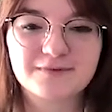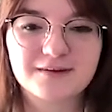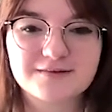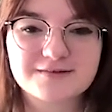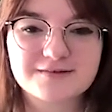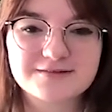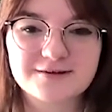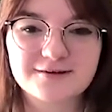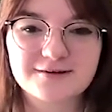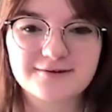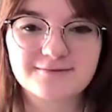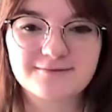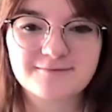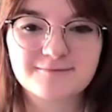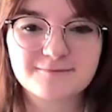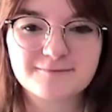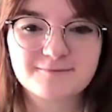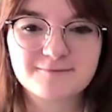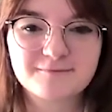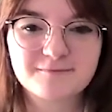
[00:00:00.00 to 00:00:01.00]
So
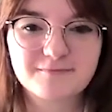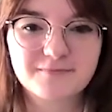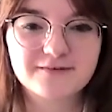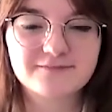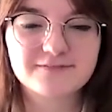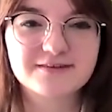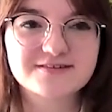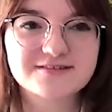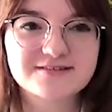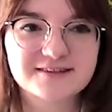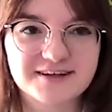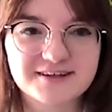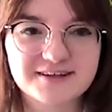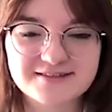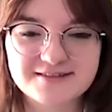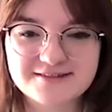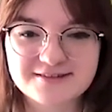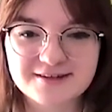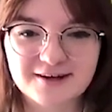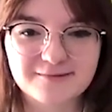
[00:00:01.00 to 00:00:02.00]
if this class
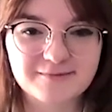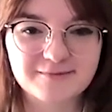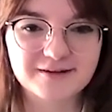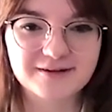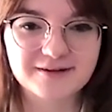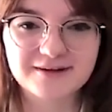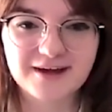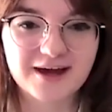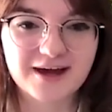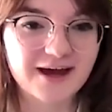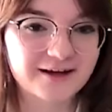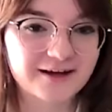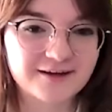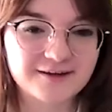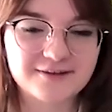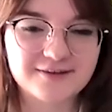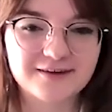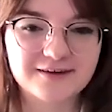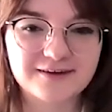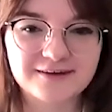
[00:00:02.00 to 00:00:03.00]
has taught me like
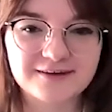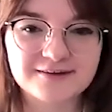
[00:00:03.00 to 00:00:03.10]
anything,